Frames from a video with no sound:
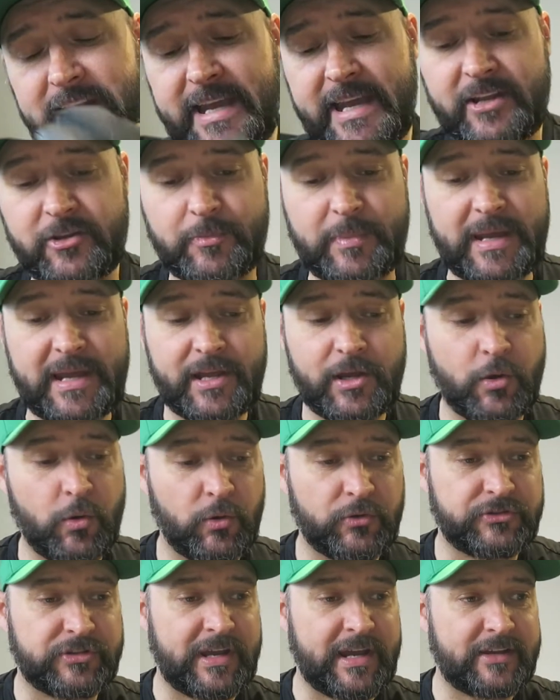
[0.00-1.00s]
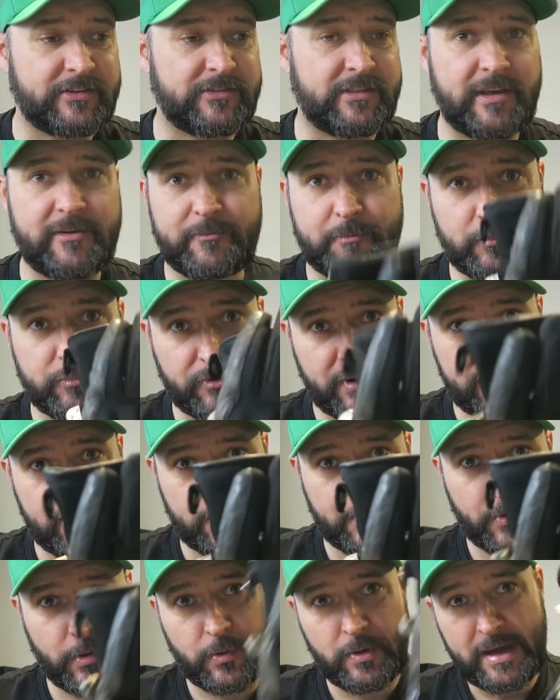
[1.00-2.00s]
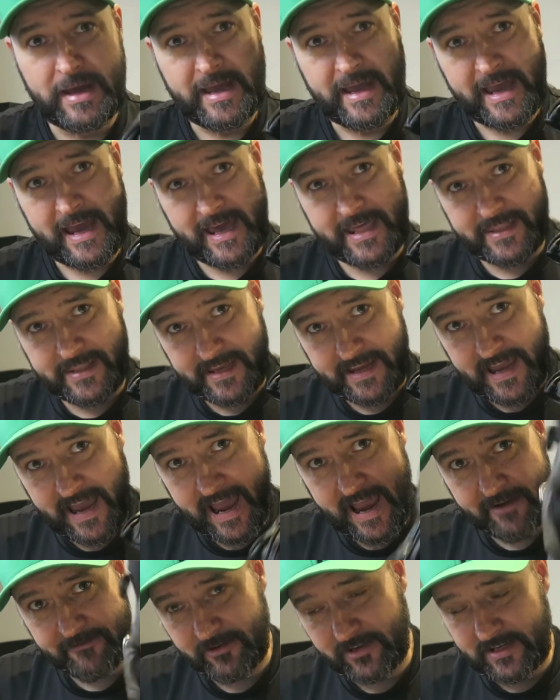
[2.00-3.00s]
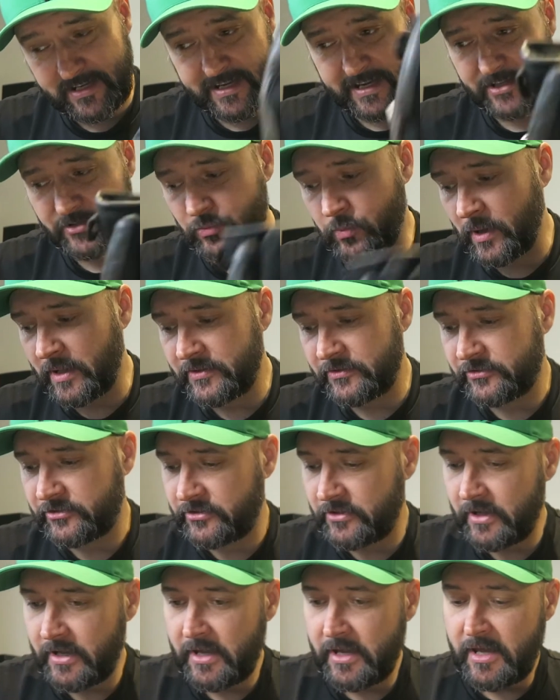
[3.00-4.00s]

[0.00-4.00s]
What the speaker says: leaked. Being Gore-Tex, they're breathable and they haven't leaked once.